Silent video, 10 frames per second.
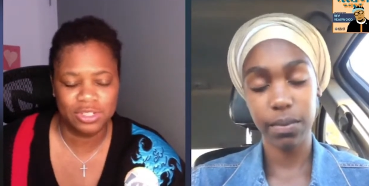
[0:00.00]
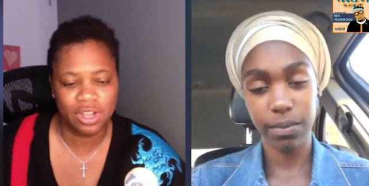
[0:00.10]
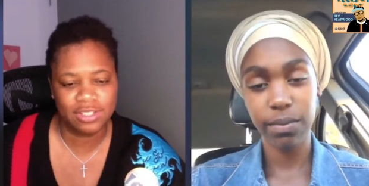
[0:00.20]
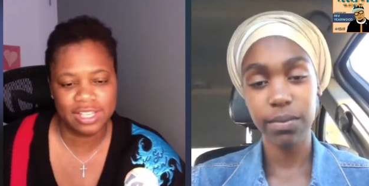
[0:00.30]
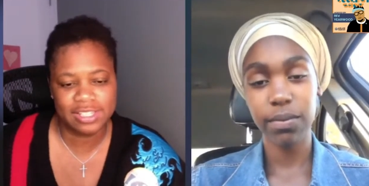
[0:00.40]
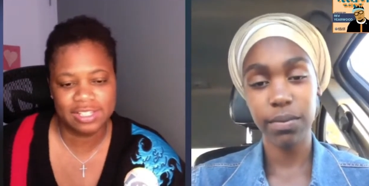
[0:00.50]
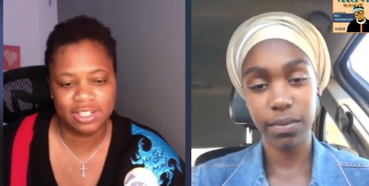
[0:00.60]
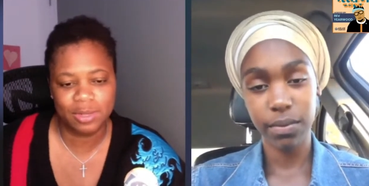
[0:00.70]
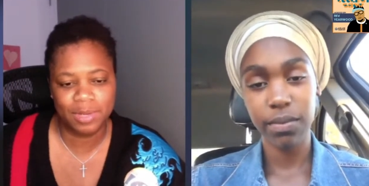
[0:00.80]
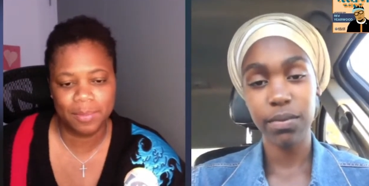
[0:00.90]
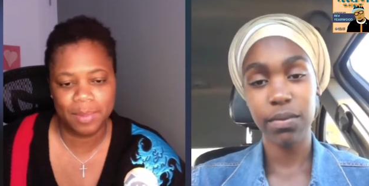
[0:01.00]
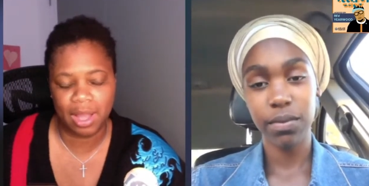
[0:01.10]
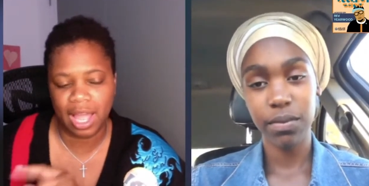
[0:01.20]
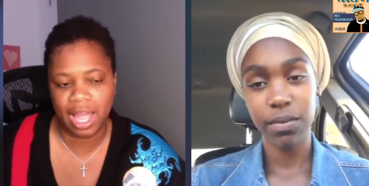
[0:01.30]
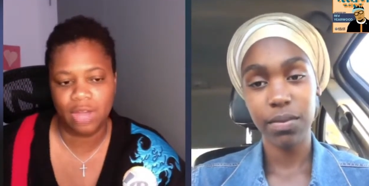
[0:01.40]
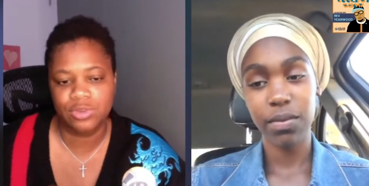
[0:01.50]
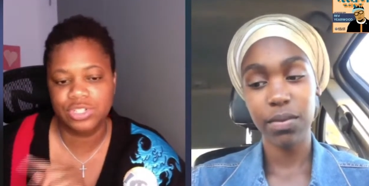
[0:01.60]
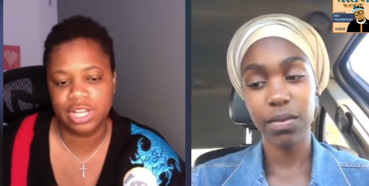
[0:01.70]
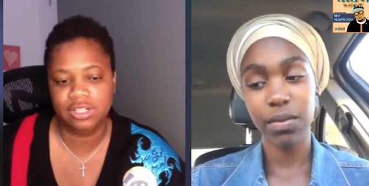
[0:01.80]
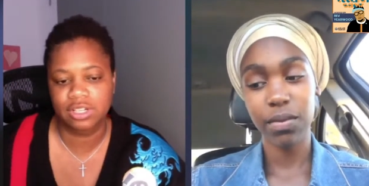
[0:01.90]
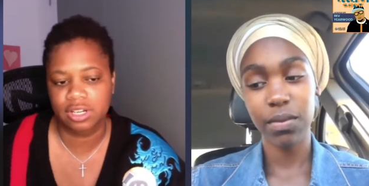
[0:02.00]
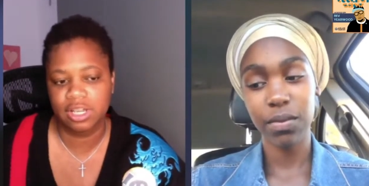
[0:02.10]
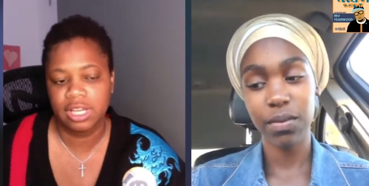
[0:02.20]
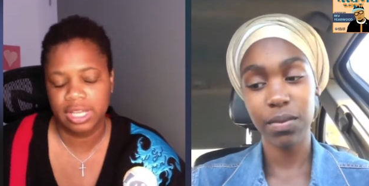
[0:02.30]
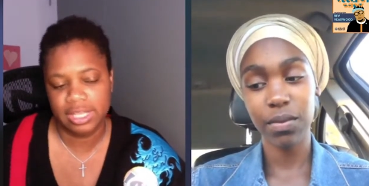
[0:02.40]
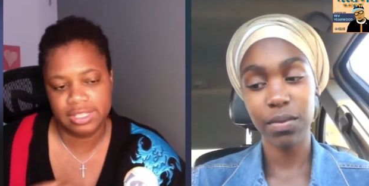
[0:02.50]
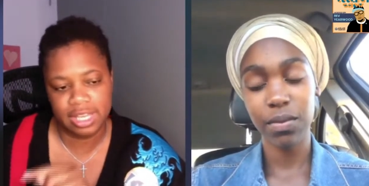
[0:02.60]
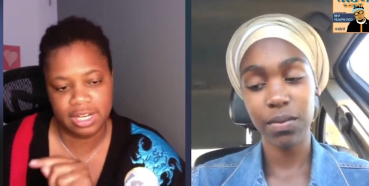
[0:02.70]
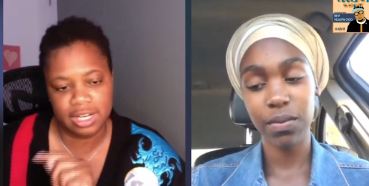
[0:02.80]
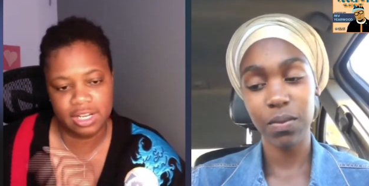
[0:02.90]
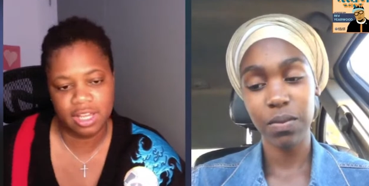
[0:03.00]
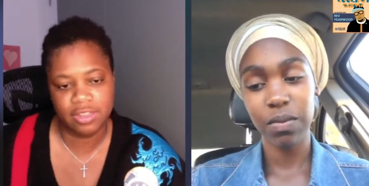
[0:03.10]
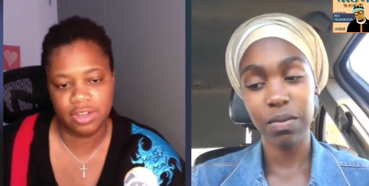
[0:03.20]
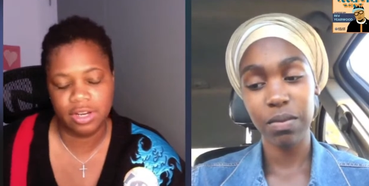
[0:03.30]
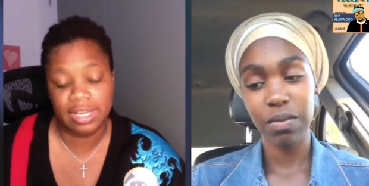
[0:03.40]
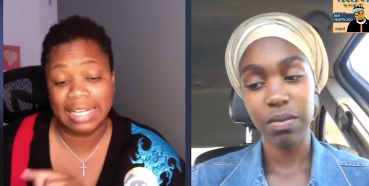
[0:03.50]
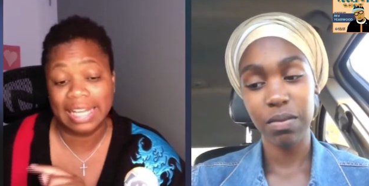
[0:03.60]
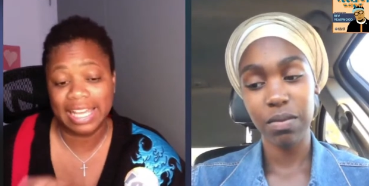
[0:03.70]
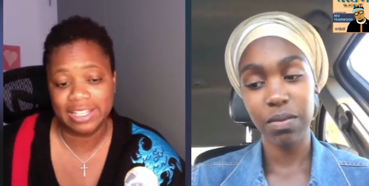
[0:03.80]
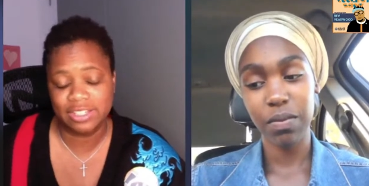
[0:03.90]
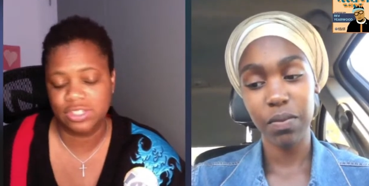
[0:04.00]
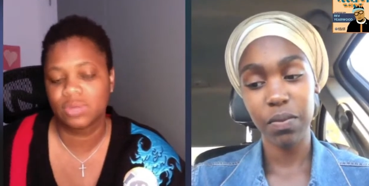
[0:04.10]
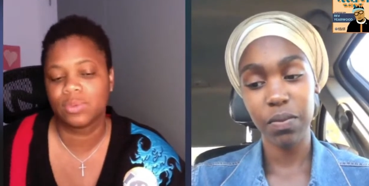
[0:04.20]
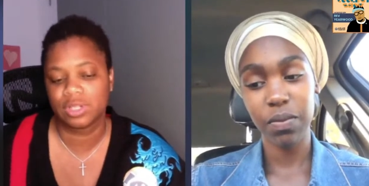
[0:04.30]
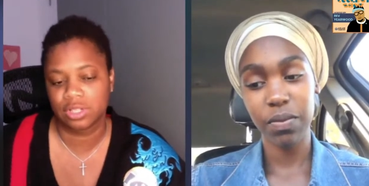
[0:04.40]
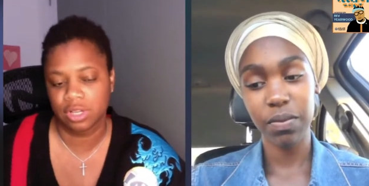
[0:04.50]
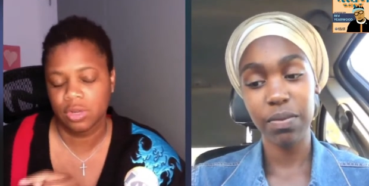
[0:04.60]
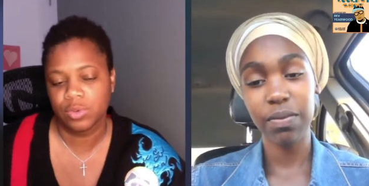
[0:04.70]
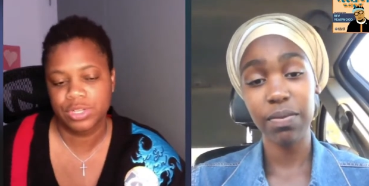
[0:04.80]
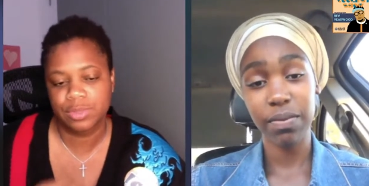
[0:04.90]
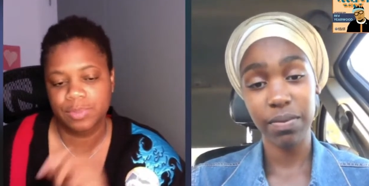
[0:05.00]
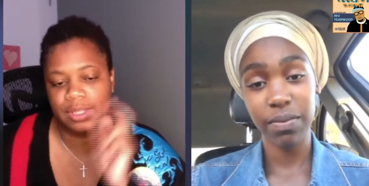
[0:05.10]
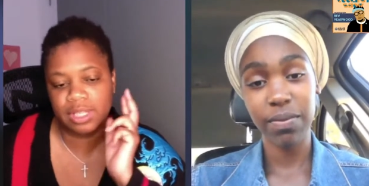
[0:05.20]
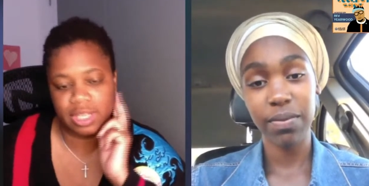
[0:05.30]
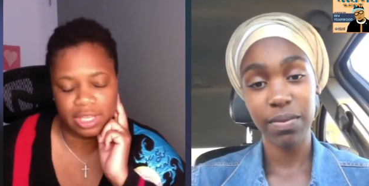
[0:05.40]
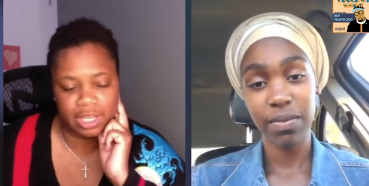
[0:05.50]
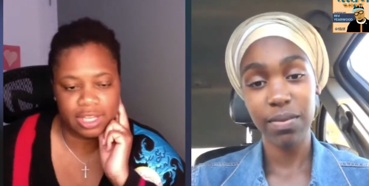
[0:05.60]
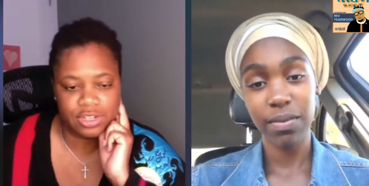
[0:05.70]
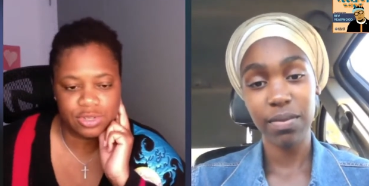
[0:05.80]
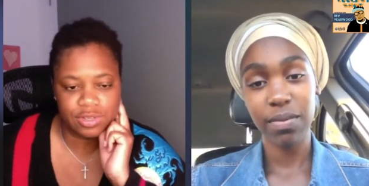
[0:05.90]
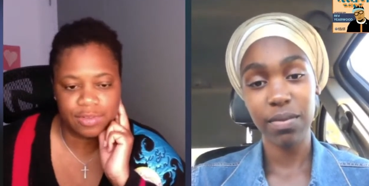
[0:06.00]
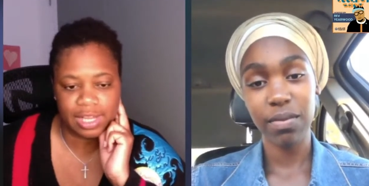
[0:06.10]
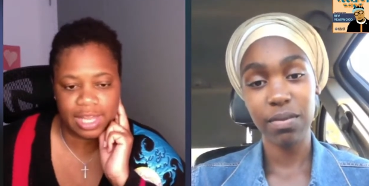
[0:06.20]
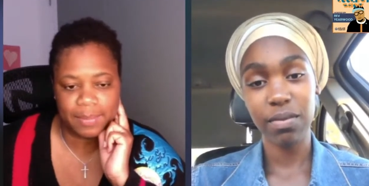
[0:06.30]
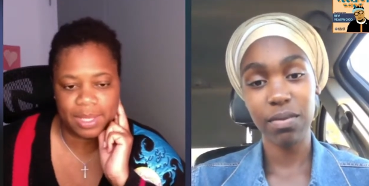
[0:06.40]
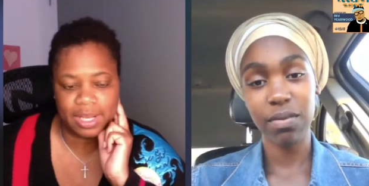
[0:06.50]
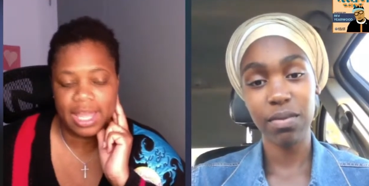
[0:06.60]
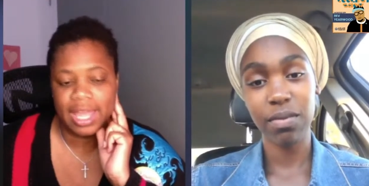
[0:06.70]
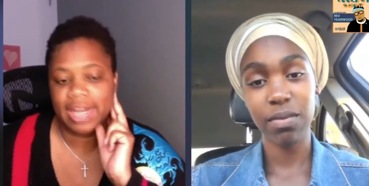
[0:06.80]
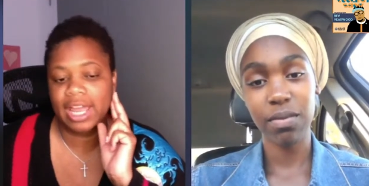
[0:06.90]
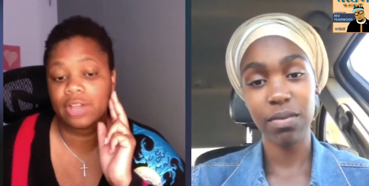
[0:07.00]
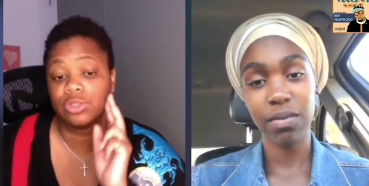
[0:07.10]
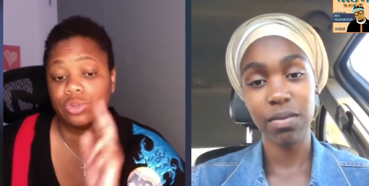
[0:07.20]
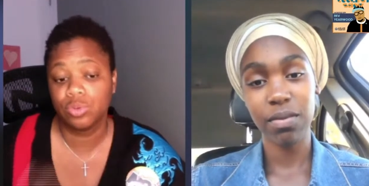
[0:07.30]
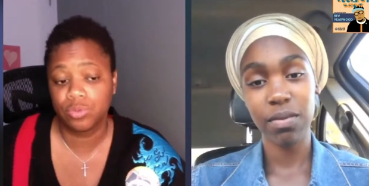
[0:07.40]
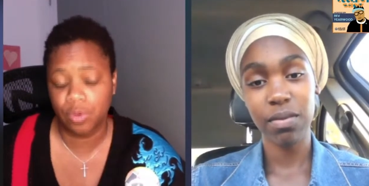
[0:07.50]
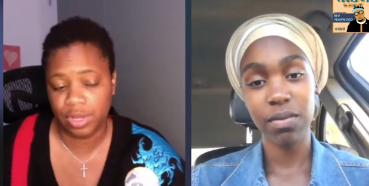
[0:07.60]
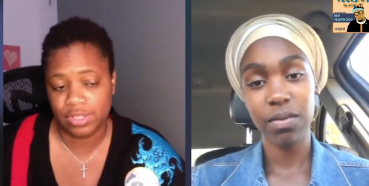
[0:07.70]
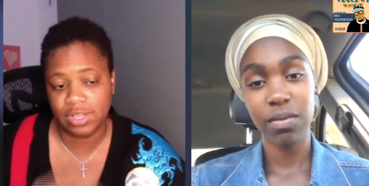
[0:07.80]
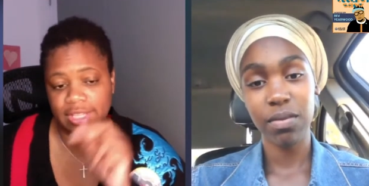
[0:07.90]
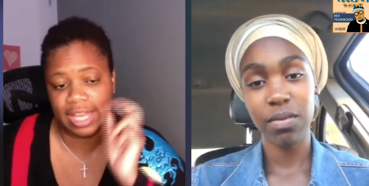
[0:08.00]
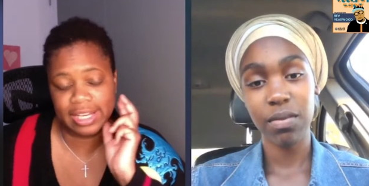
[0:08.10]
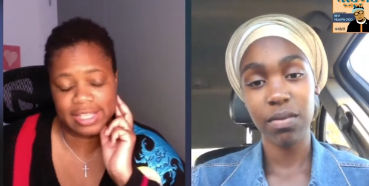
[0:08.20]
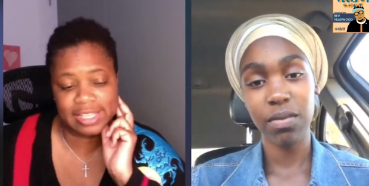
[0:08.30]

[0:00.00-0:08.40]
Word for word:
Speaker 1: Can you talk to us a little bit about how gender is yet another lens to which we should be looking at issues of climate and how you focus on